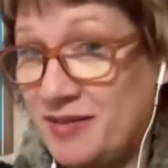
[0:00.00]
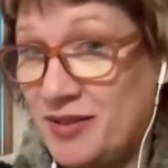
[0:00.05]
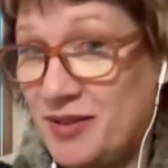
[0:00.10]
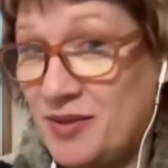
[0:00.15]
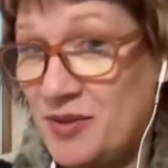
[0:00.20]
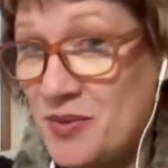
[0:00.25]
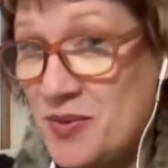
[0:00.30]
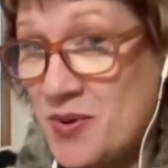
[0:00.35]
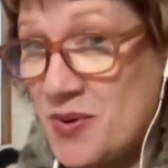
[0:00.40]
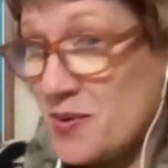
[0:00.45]

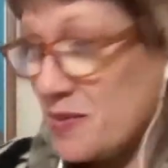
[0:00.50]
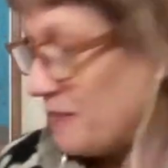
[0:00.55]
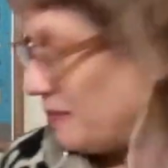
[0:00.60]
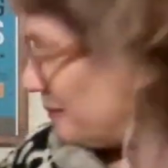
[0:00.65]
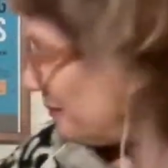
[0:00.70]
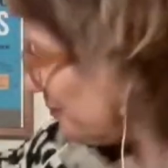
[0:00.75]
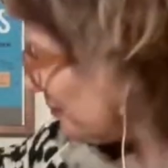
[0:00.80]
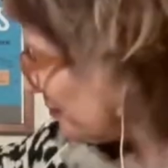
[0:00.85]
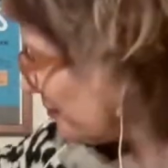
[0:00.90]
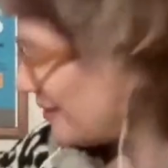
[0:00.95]
So woo.
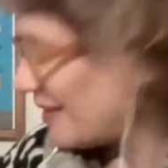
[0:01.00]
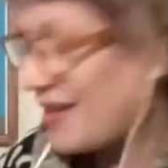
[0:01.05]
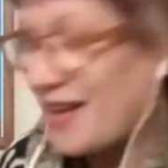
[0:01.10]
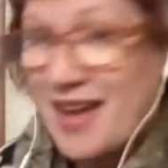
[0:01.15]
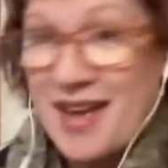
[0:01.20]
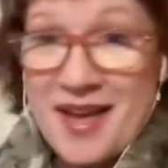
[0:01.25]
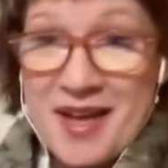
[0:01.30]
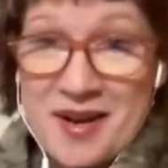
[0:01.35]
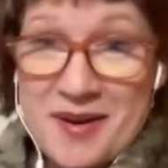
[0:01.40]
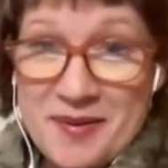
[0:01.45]

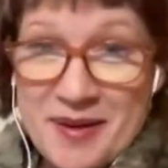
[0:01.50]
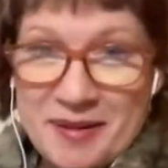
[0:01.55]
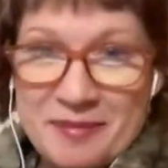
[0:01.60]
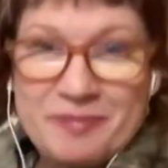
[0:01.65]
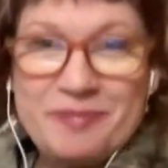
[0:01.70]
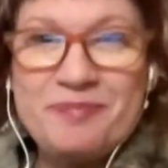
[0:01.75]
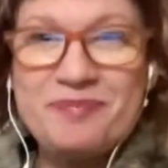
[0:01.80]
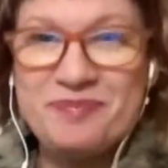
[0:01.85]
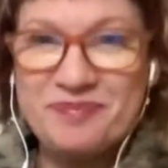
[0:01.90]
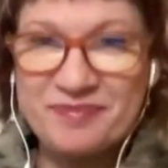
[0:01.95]
Anyway,